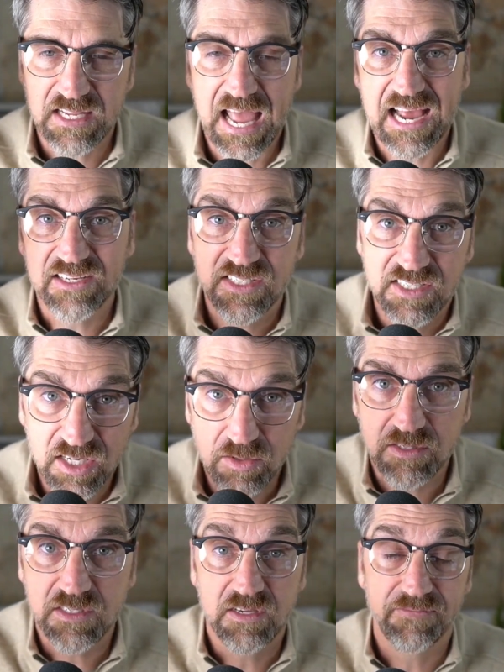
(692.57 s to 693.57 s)
as
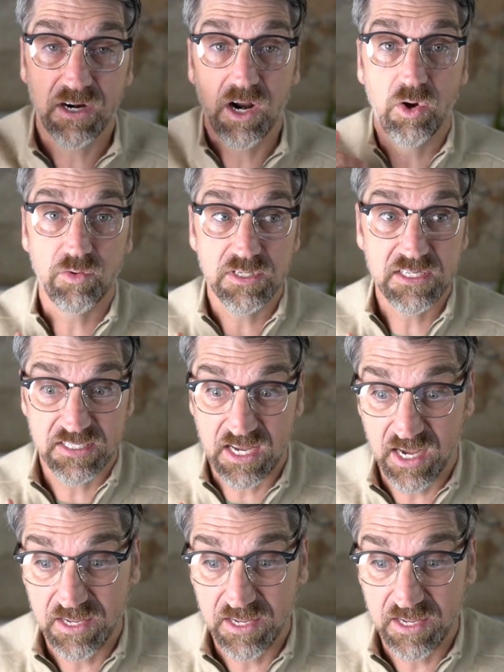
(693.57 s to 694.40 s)
students of our own design,